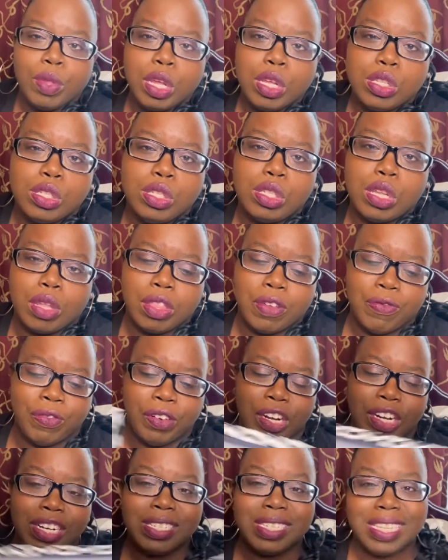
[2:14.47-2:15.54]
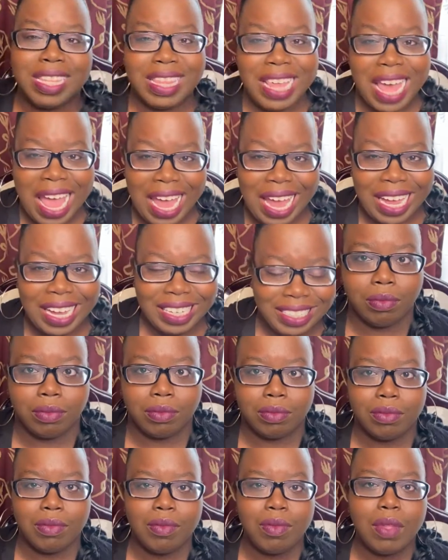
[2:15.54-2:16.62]
So the first thing,
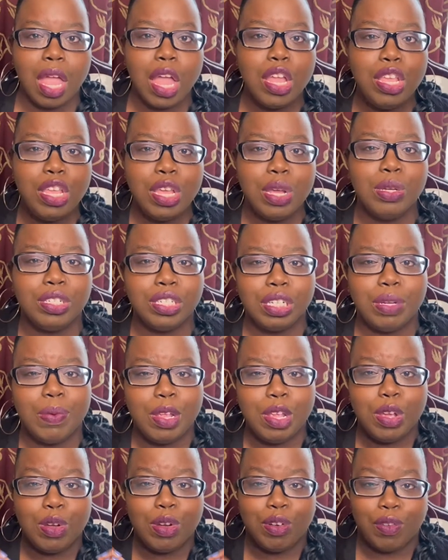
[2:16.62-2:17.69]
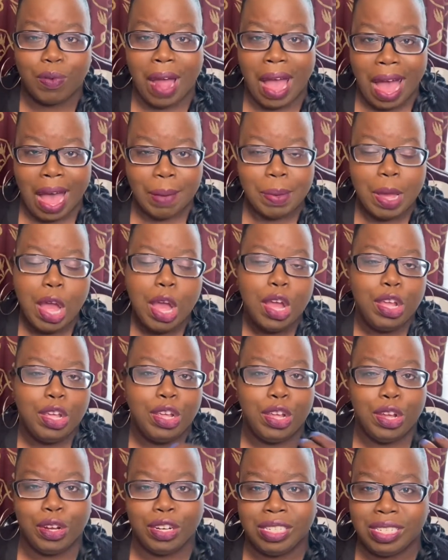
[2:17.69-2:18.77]
usually when you grab
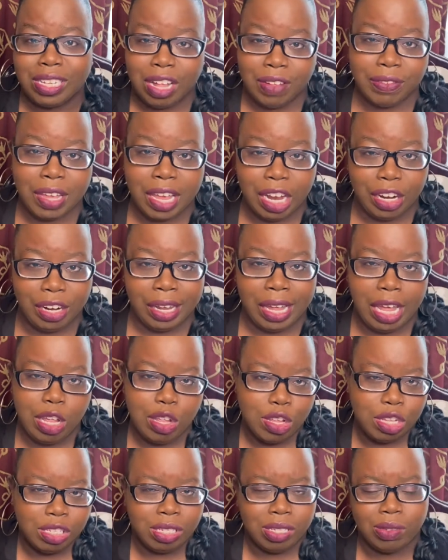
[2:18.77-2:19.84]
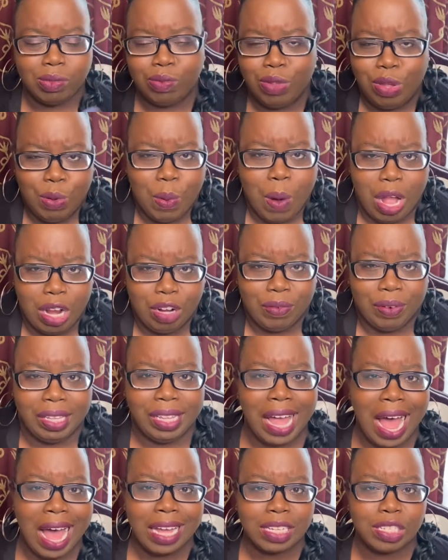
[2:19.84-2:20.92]
your self-care kit, you want to
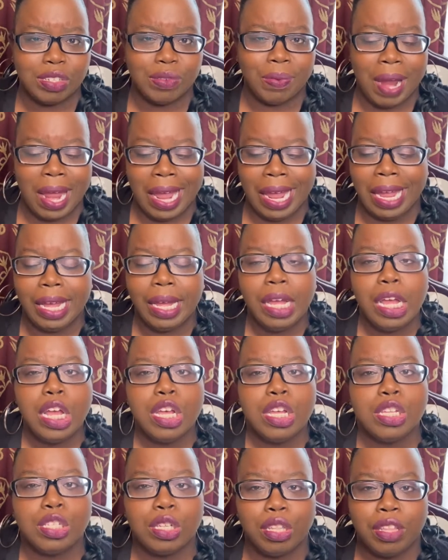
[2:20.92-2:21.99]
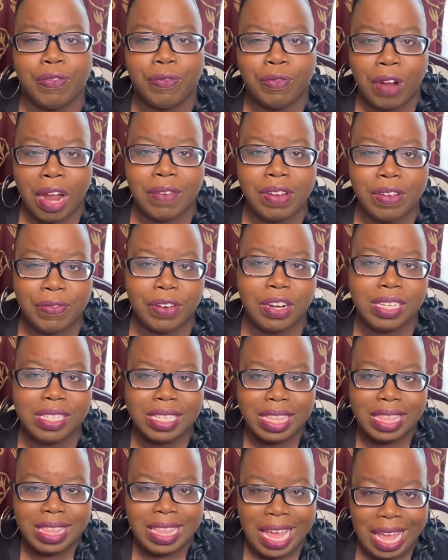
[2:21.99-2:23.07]
relax, right? So the very first
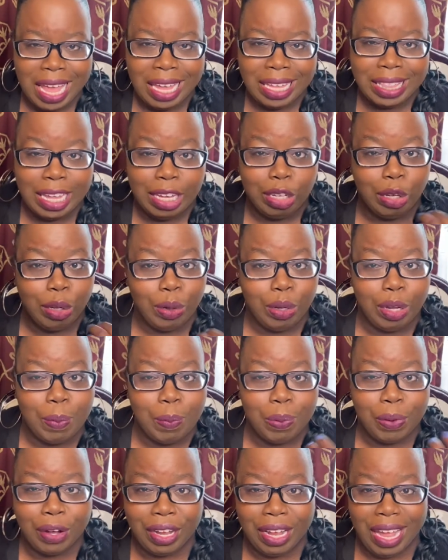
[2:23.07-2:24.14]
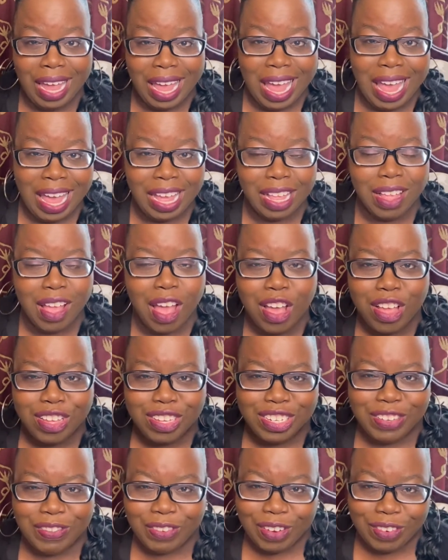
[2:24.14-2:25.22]
thing that you can put in
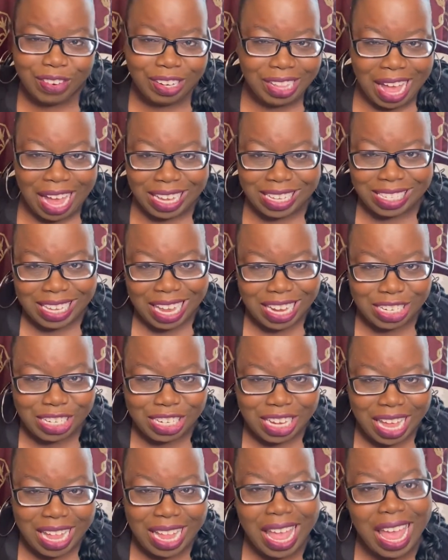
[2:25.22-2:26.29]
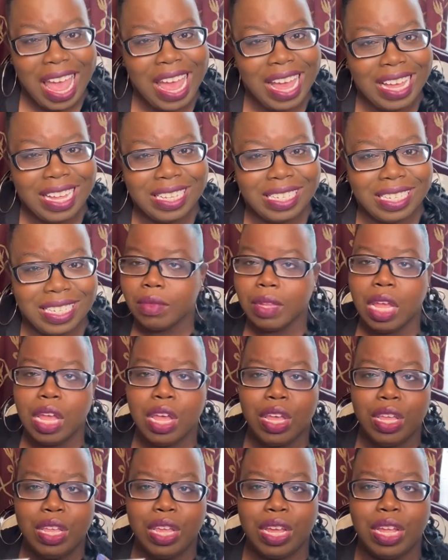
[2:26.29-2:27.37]
for relaxation is
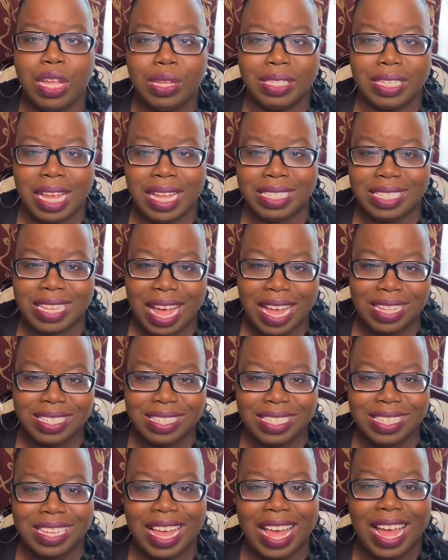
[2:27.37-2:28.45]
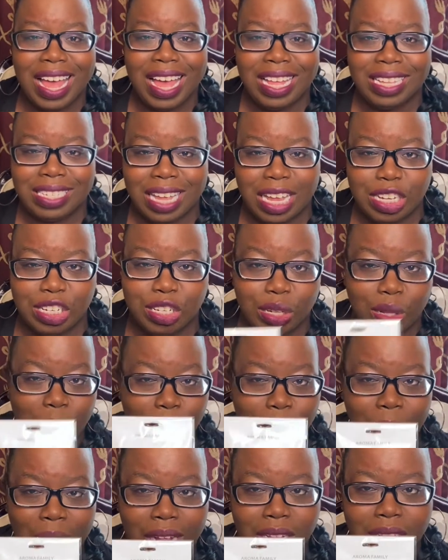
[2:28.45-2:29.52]
you can use incense, essential
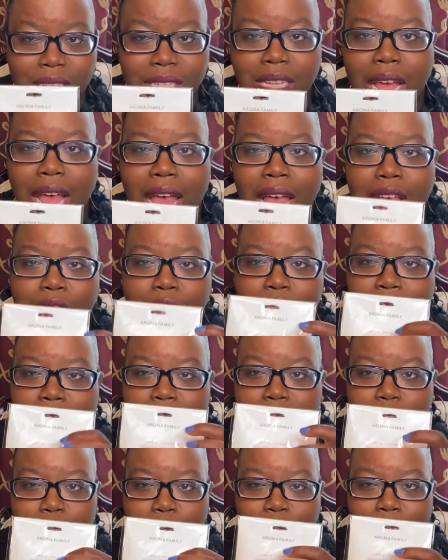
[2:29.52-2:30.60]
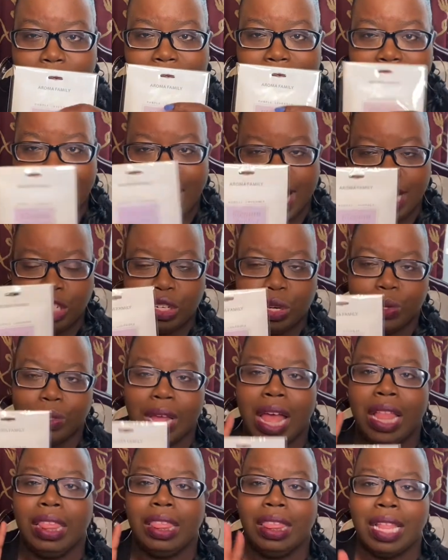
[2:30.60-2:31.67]
oils. So this is the one that I chose.
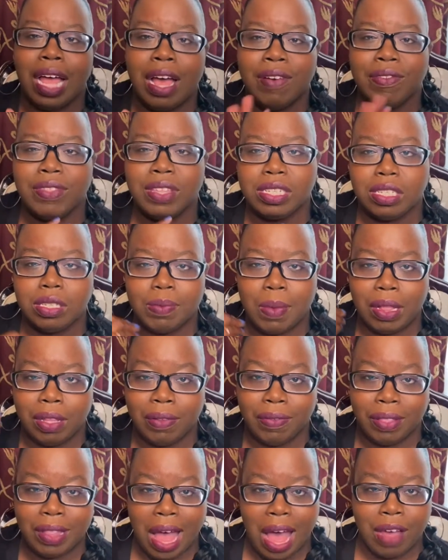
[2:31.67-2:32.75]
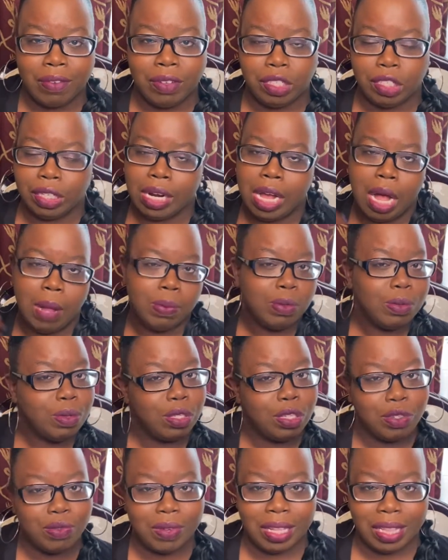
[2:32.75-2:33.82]
I love the smell of lavender. It helps me
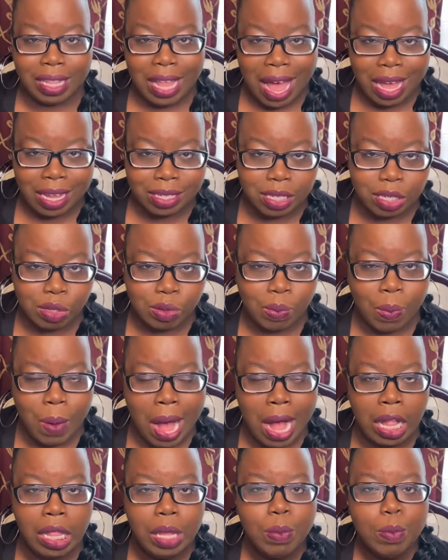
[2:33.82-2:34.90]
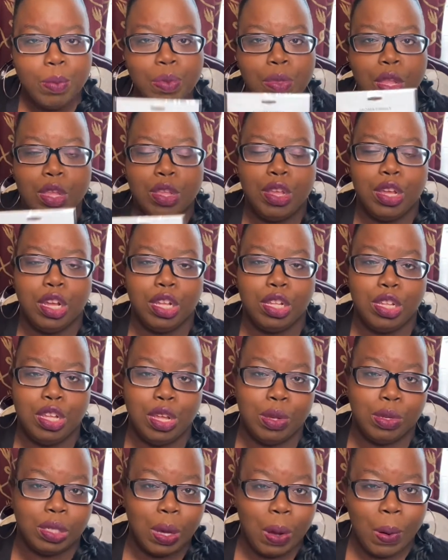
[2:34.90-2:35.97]
to relax as well. You can
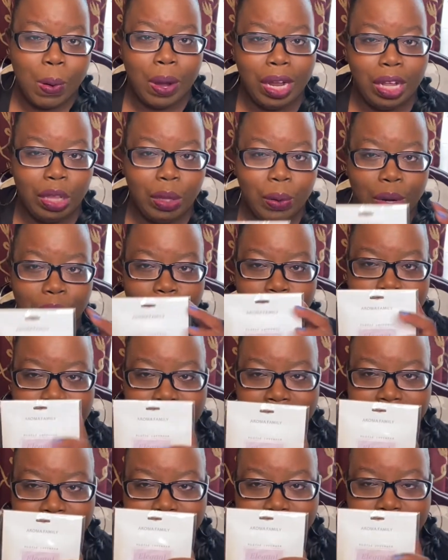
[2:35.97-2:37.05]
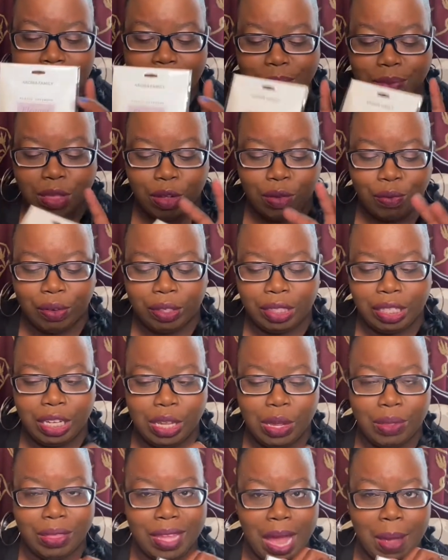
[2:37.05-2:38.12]
use oil, or this is something really
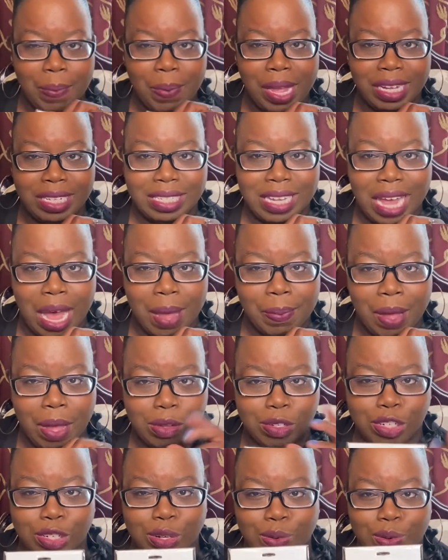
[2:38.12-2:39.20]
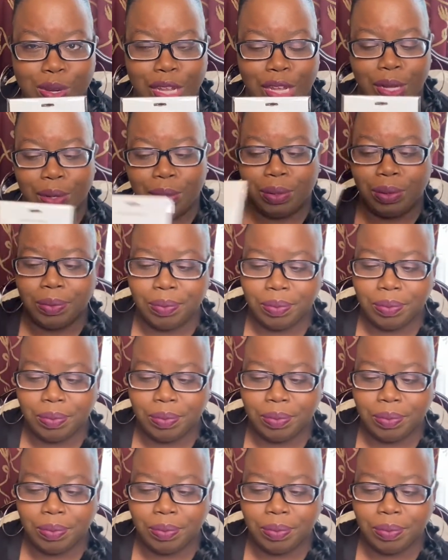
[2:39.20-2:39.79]
cute that I picked up. I'll show you.